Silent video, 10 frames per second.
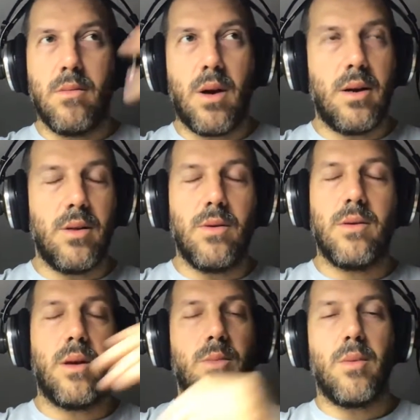I don't know.
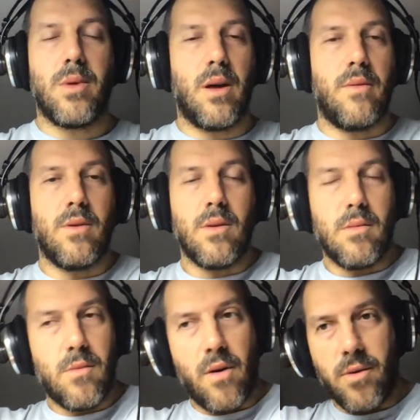Sometimes I have to
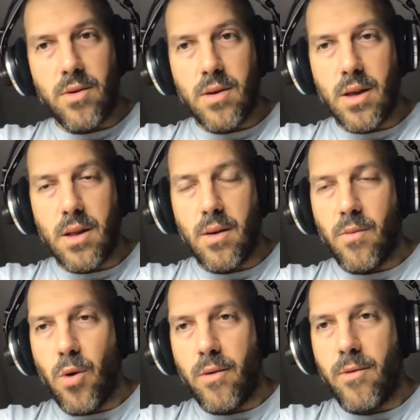drive to the city and
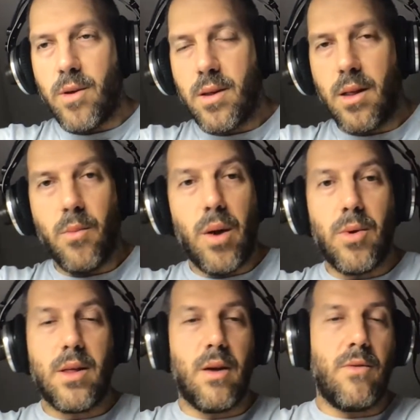work for the city, maybe
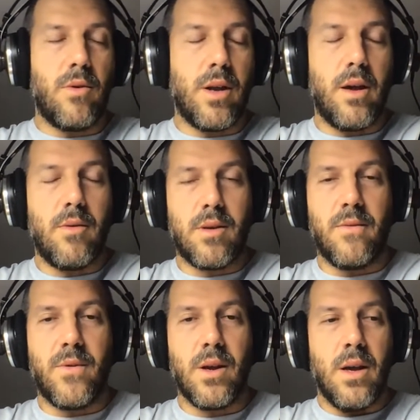stay for a day or
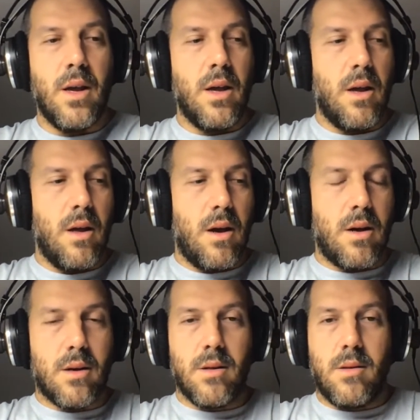something. I
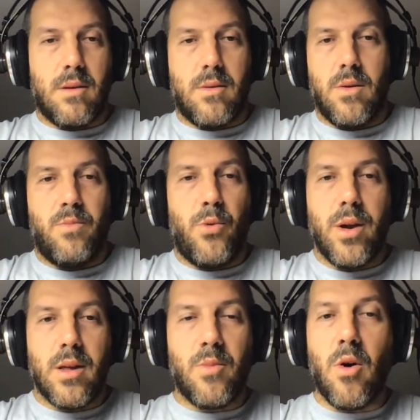could bring
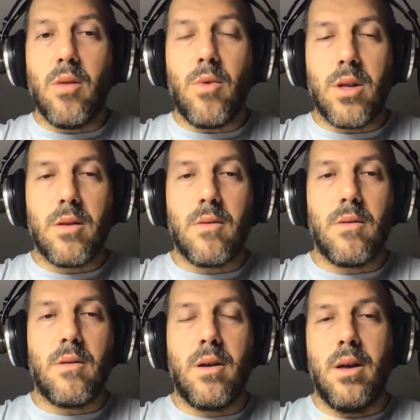a small
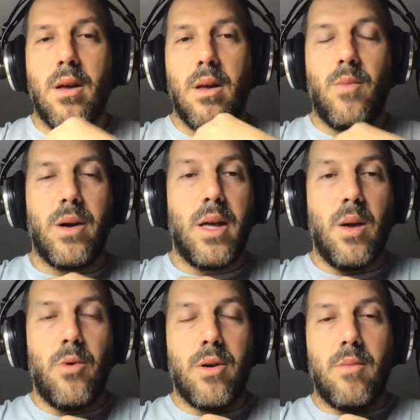monitor, my
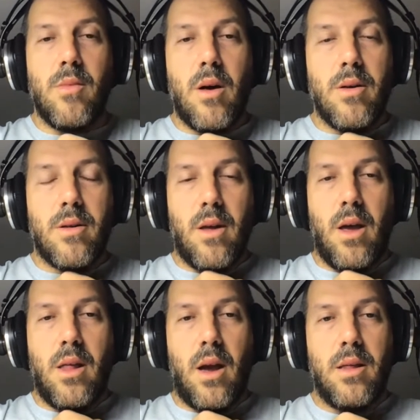keyboard and mouse,
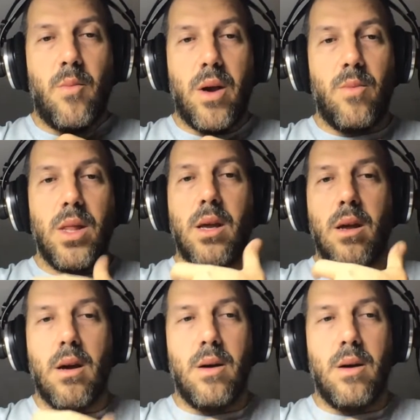and the Mac Mini.